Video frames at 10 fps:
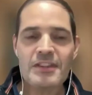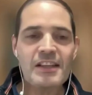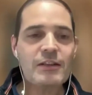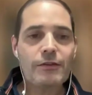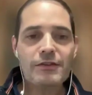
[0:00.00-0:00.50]

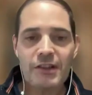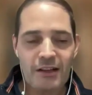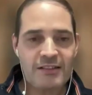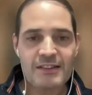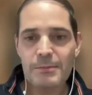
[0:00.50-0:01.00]
state of the
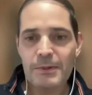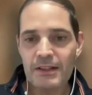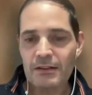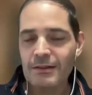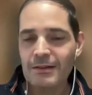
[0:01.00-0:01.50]
art is
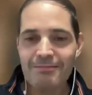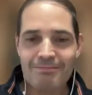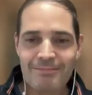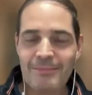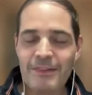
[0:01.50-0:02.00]
being
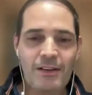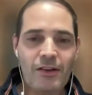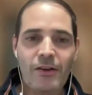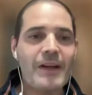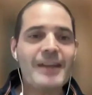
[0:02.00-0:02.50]

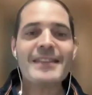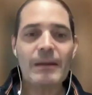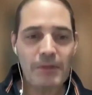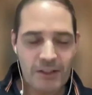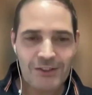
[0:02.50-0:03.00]

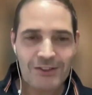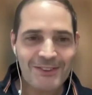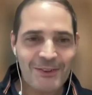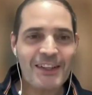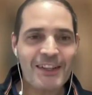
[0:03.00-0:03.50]
established.
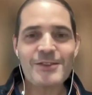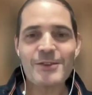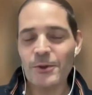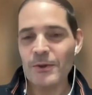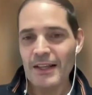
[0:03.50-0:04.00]
Okay,
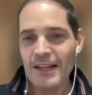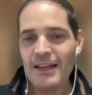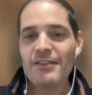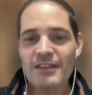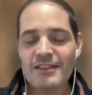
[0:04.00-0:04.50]
so
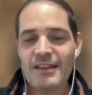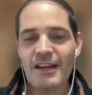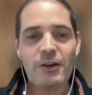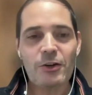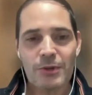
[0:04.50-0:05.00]
things
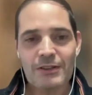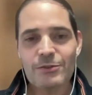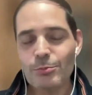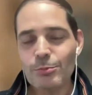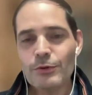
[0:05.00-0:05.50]
are going
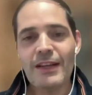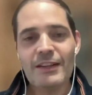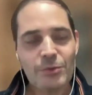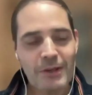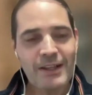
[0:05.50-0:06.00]
to move
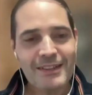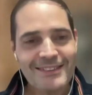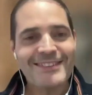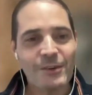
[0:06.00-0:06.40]
that way.